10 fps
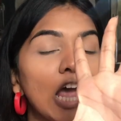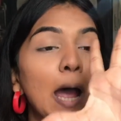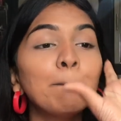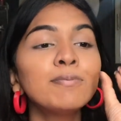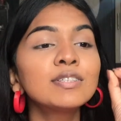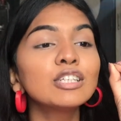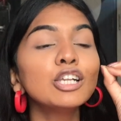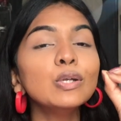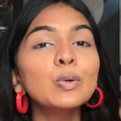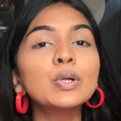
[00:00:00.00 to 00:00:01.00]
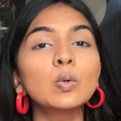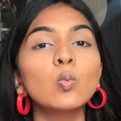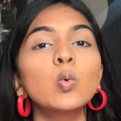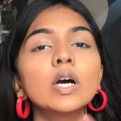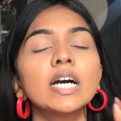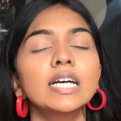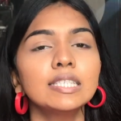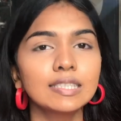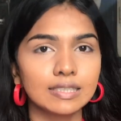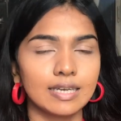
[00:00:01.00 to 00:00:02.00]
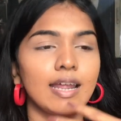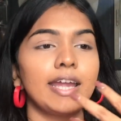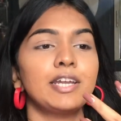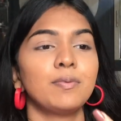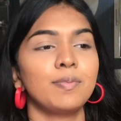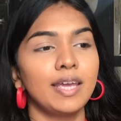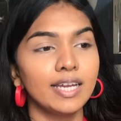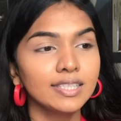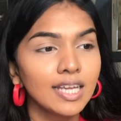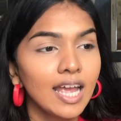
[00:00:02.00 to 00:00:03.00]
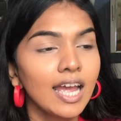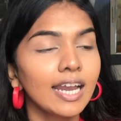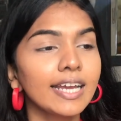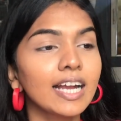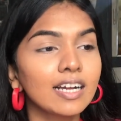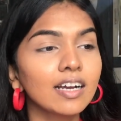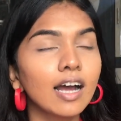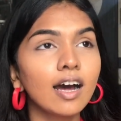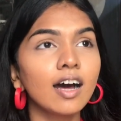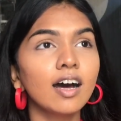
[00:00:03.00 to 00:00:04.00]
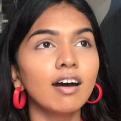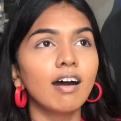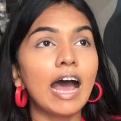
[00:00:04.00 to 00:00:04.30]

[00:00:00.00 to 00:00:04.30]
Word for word: absolute worst nightmares like uh,